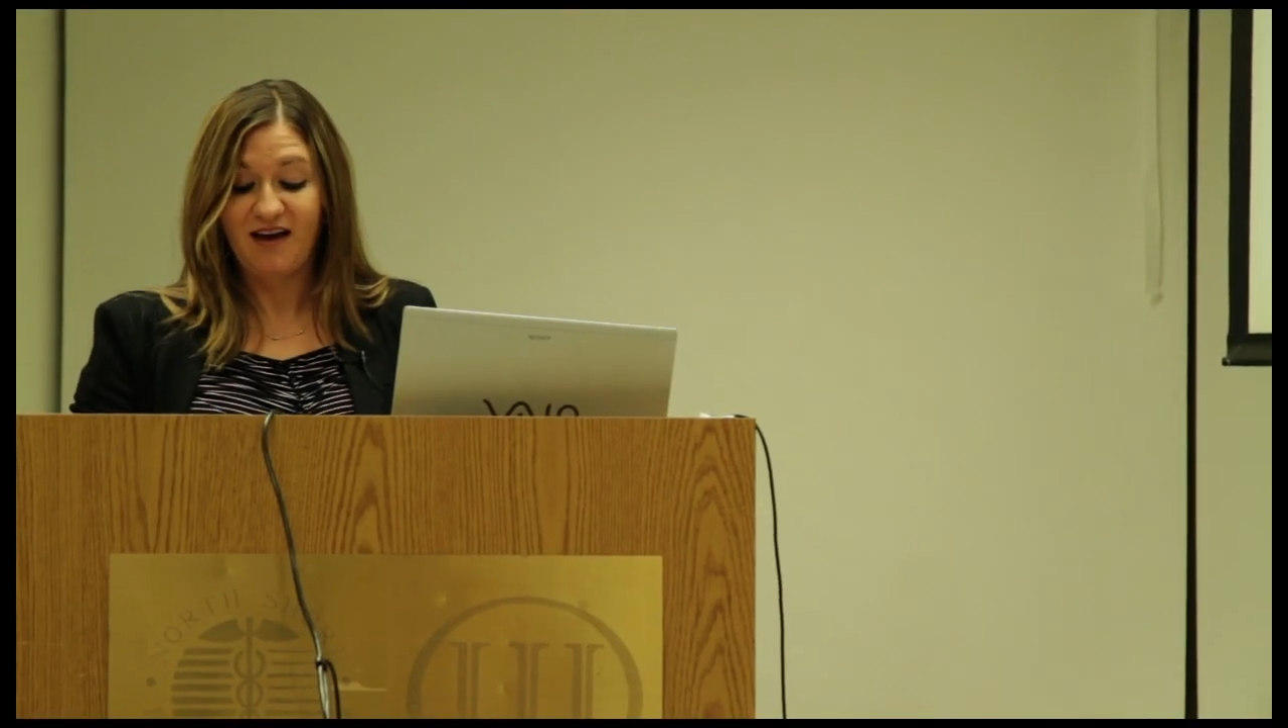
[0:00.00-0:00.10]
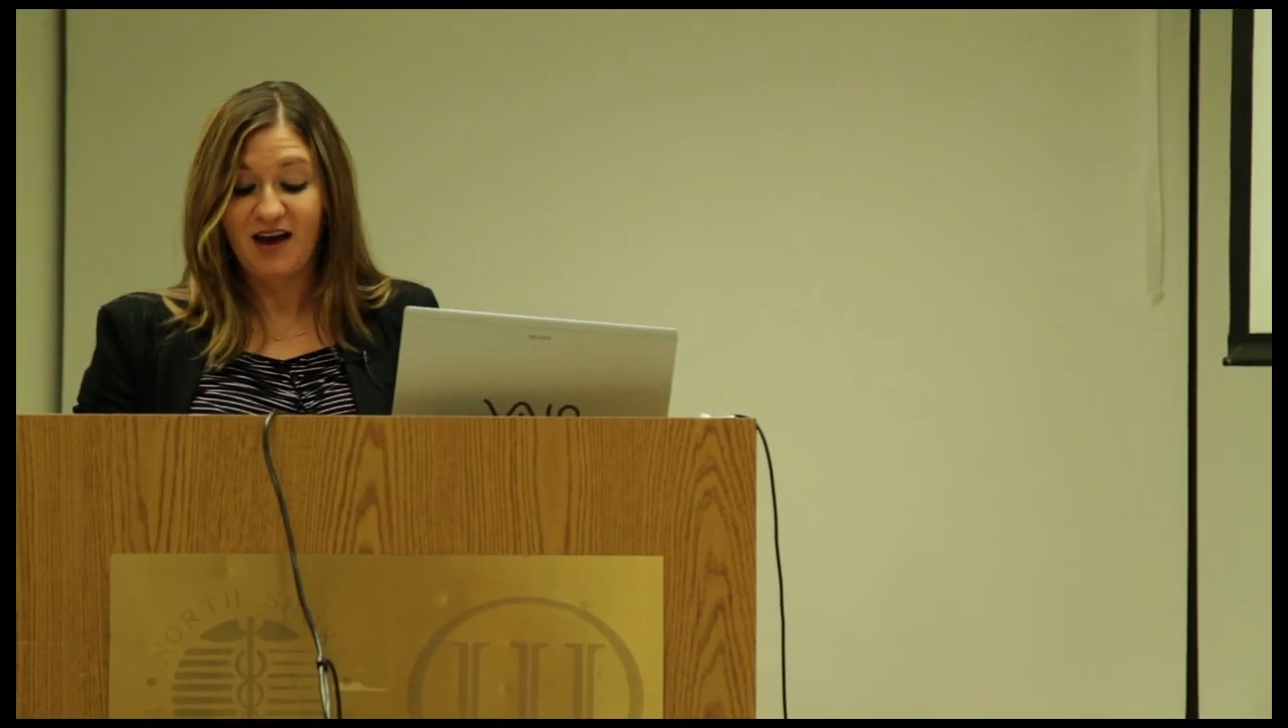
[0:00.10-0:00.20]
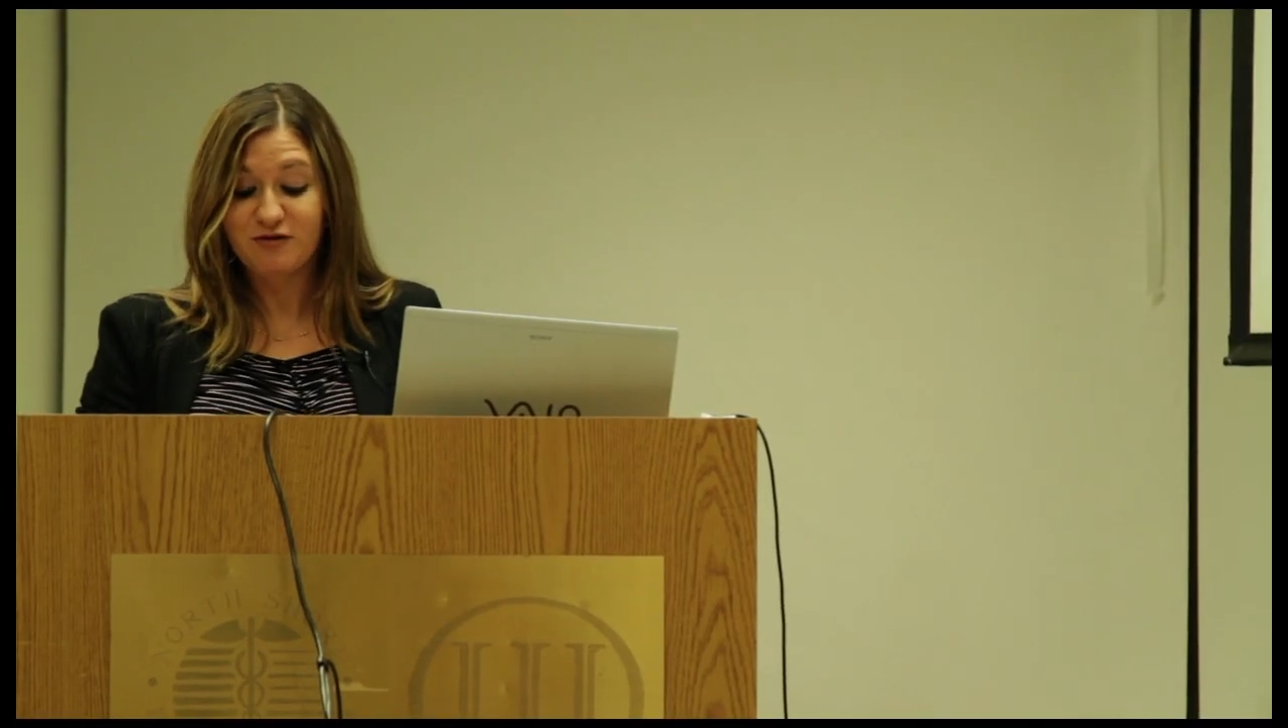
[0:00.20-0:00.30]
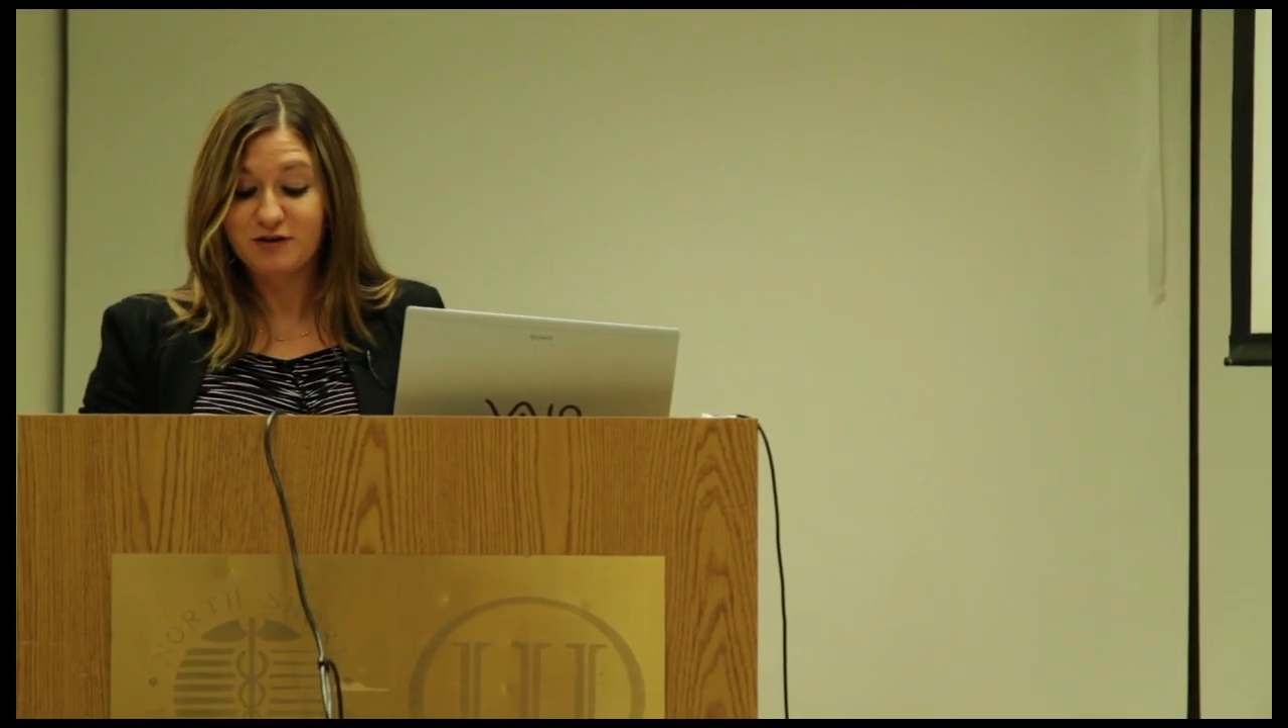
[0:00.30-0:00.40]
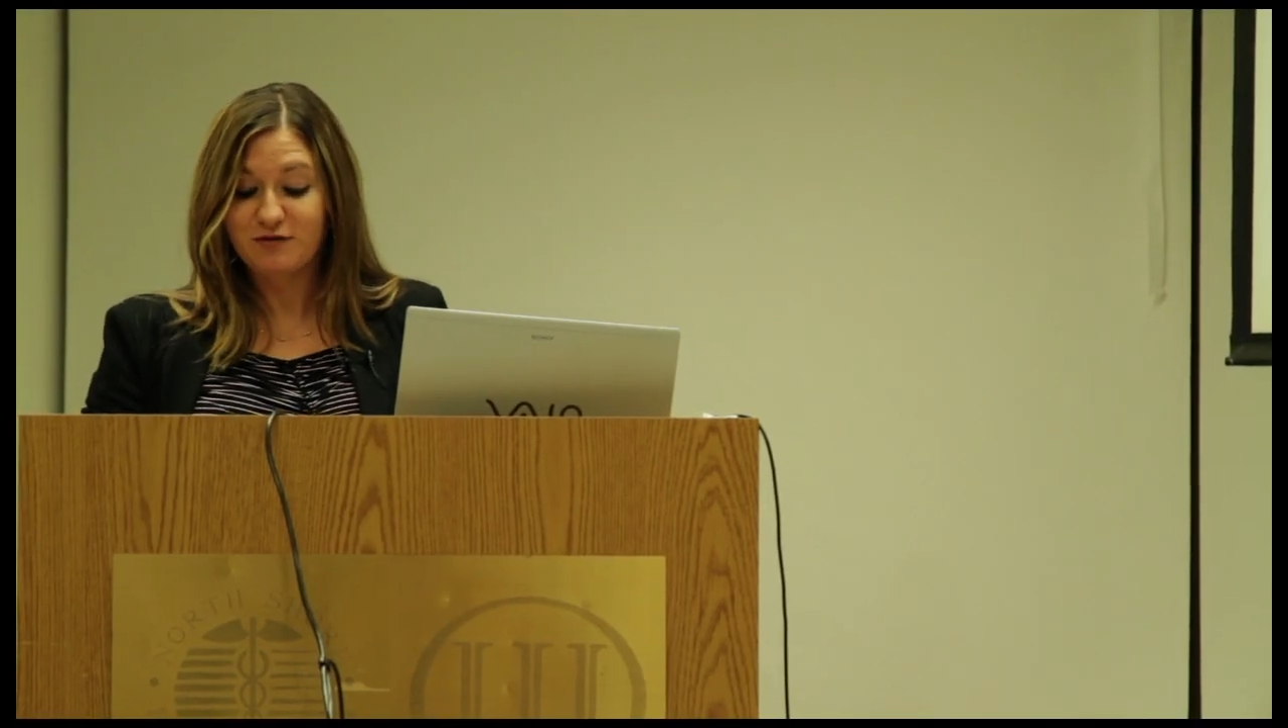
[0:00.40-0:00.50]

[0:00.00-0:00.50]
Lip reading: every